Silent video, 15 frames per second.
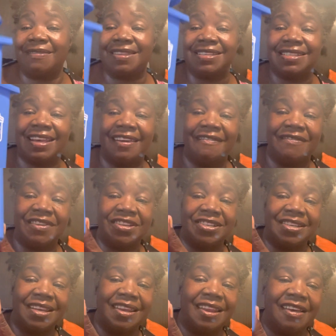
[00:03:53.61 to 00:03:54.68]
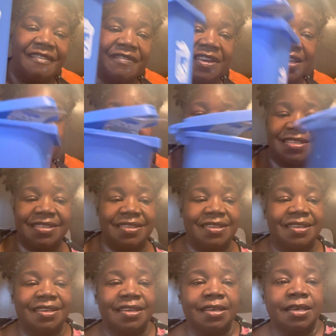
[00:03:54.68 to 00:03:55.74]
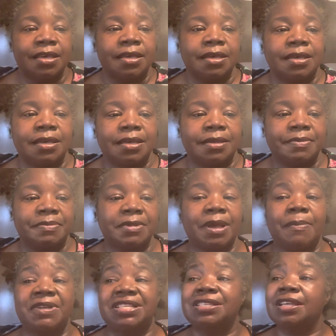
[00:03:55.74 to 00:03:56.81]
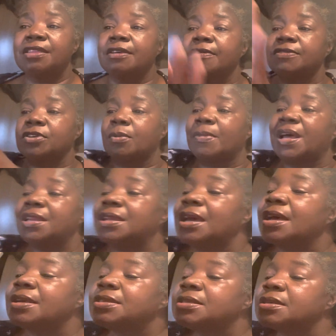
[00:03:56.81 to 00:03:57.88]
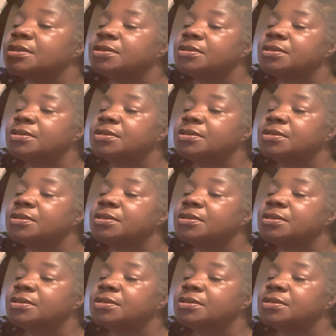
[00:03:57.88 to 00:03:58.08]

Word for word: the same vision, love it. I'm gonna sit those on my desk.